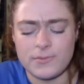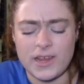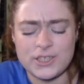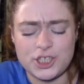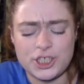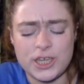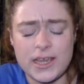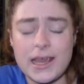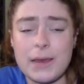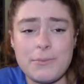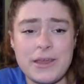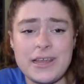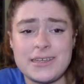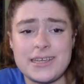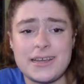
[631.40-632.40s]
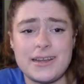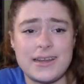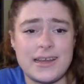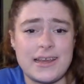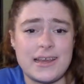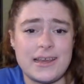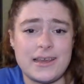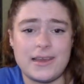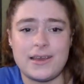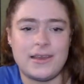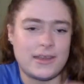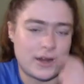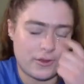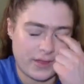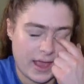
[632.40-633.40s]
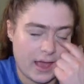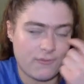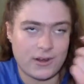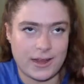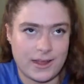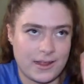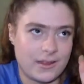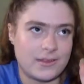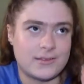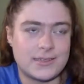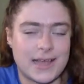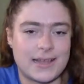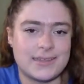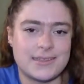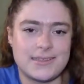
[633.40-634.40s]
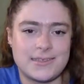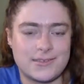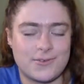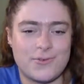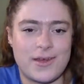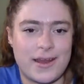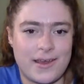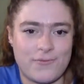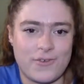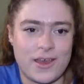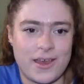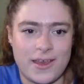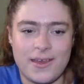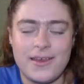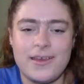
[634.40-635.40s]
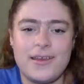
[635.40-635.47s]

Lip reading: She immediately, you know, they have a little dance or whatever.